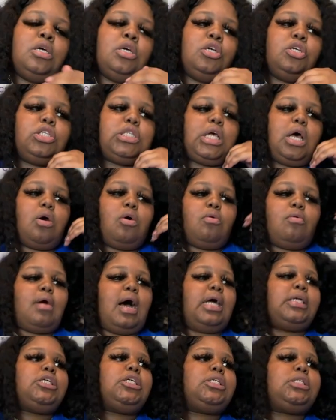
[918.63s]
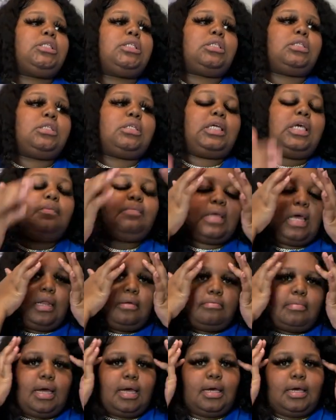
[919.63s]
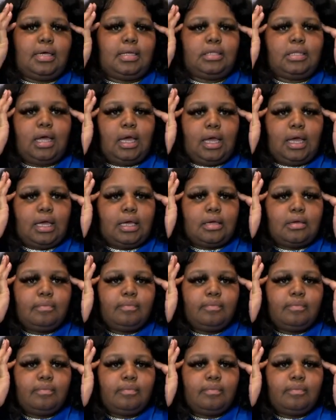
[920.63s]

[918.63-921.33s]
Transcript: So I just keep that in mind. Like